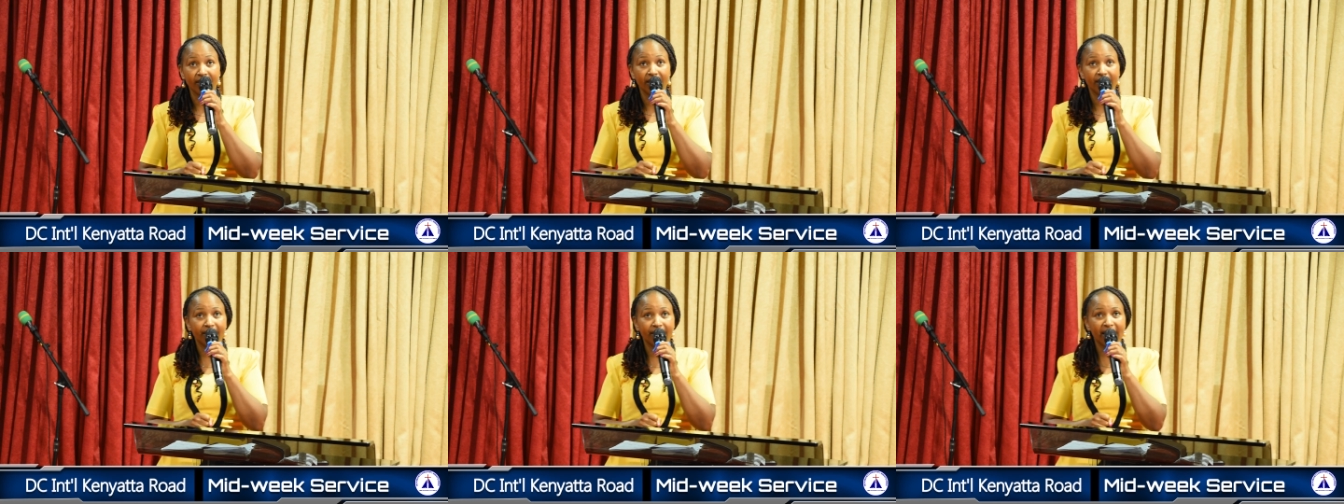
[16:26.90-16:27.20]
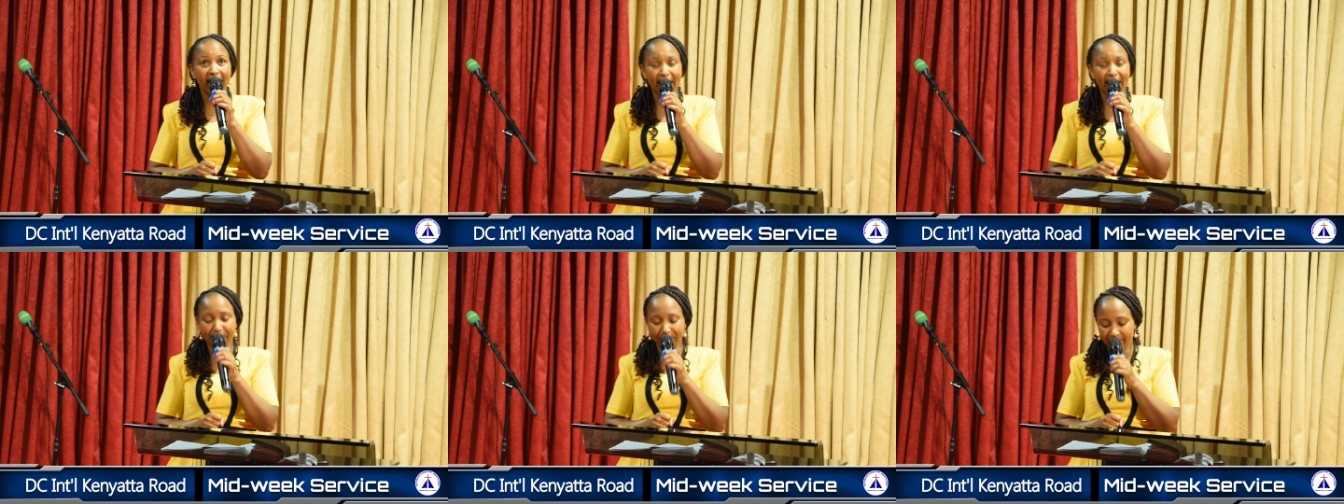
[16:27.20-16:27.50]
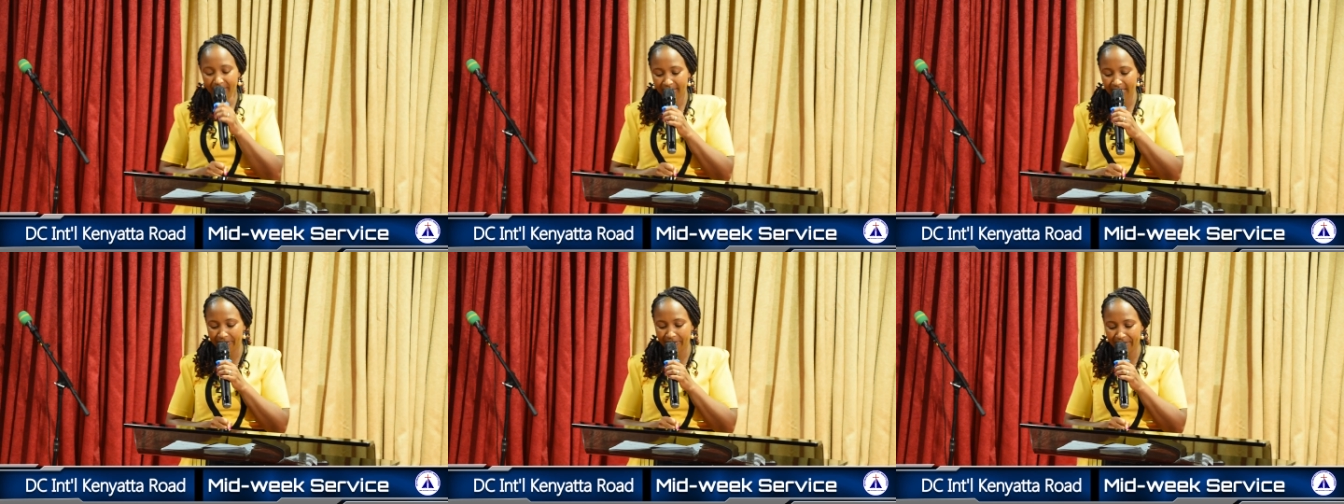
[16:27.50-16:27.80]
Psalm
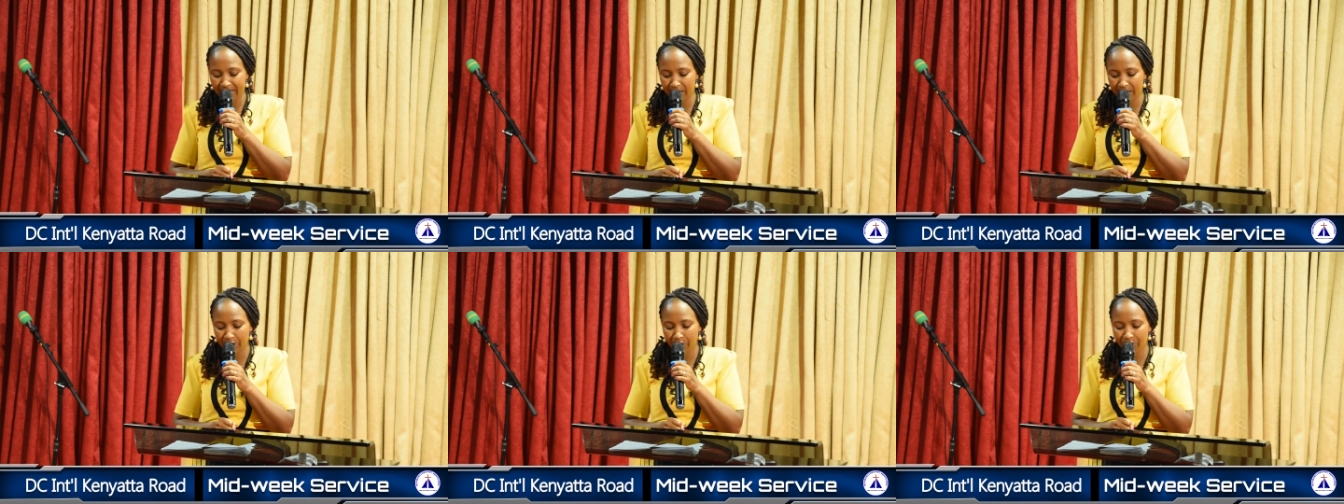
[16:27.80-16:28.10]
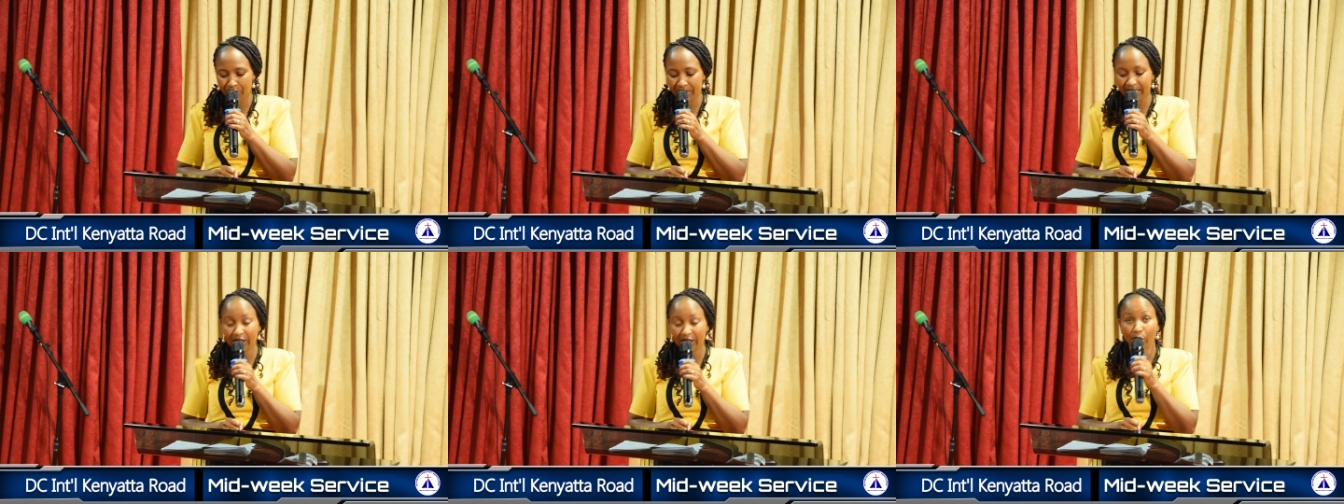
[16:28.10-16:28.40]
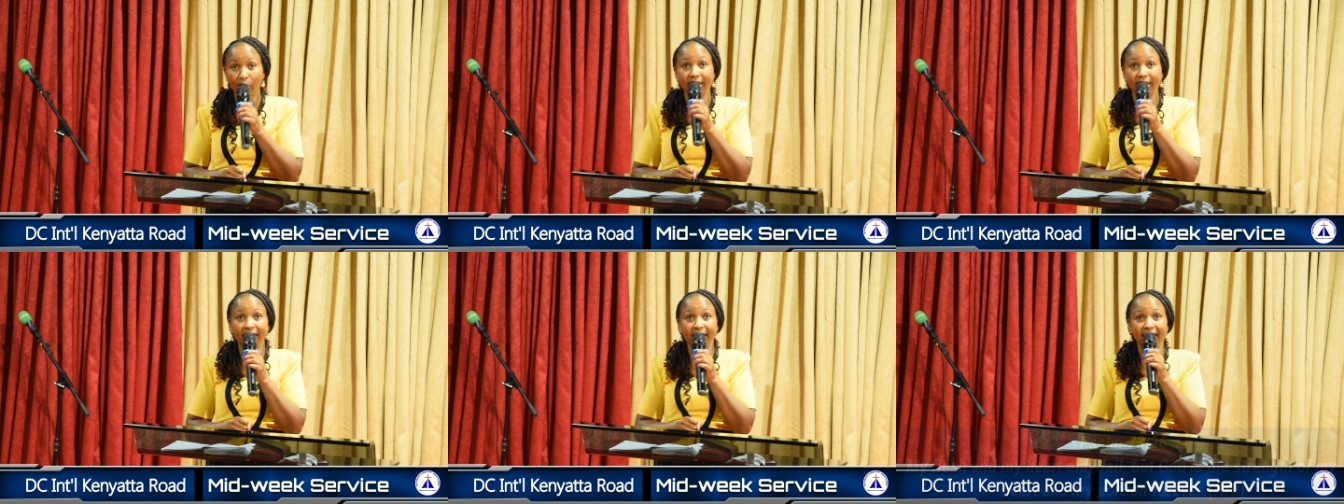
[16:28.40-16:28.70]
73
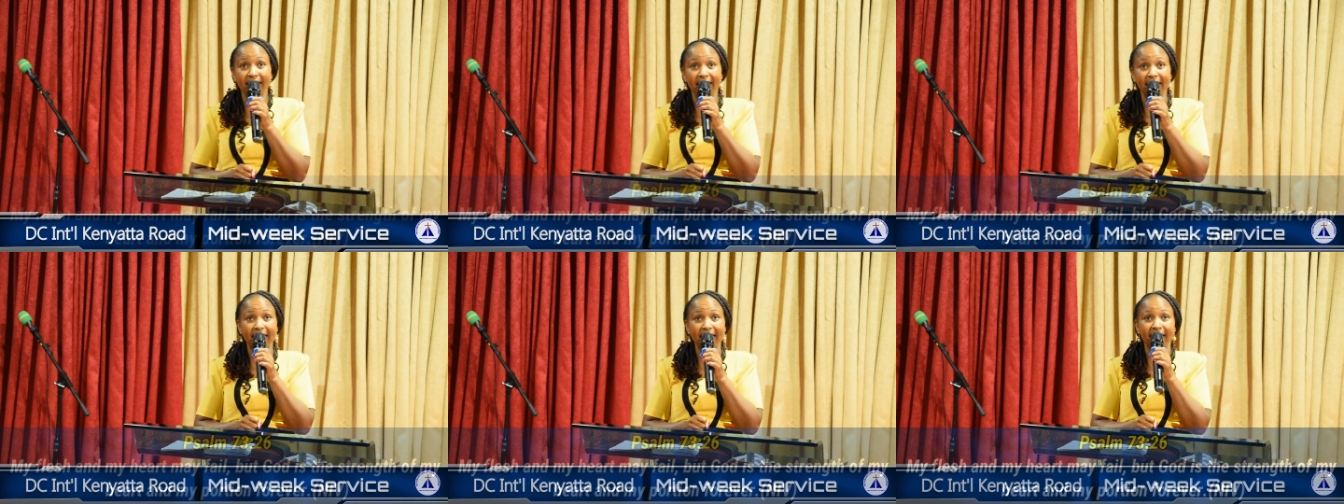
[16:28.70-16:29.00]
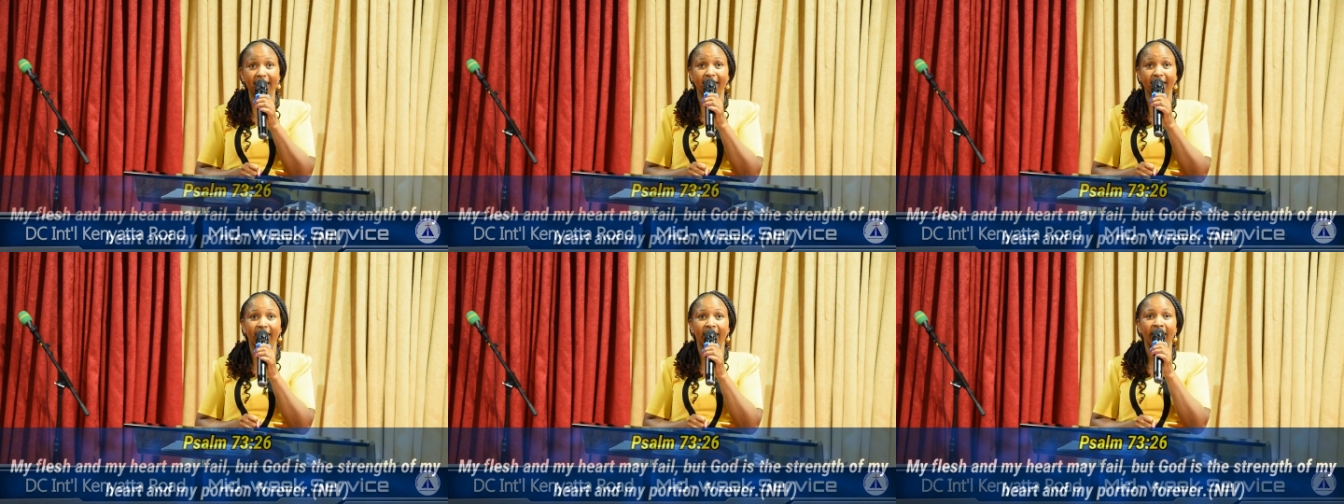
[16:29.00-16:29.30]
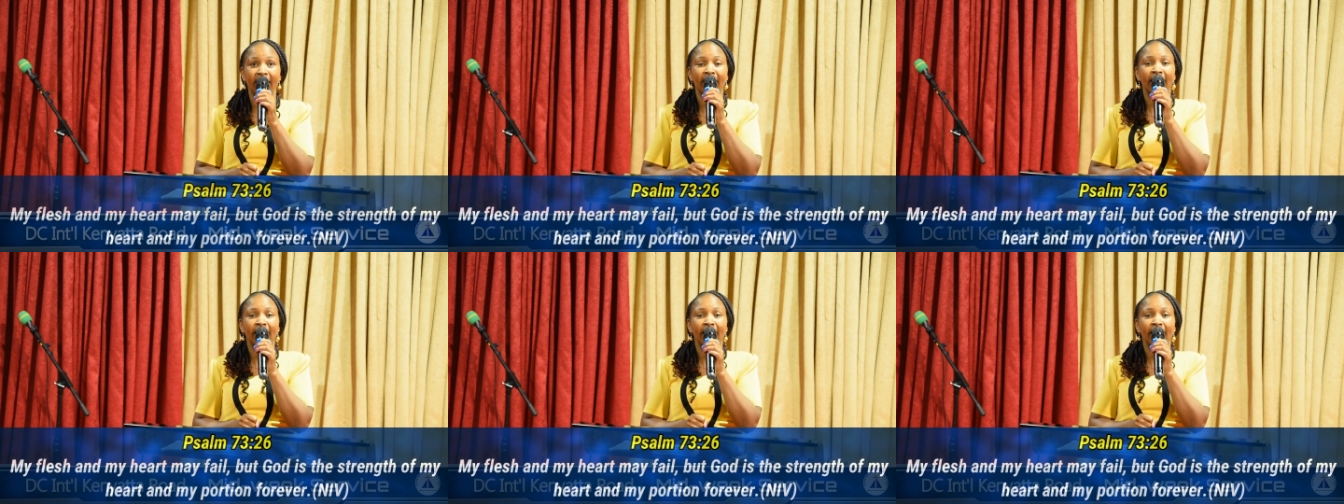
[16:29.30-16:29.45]
26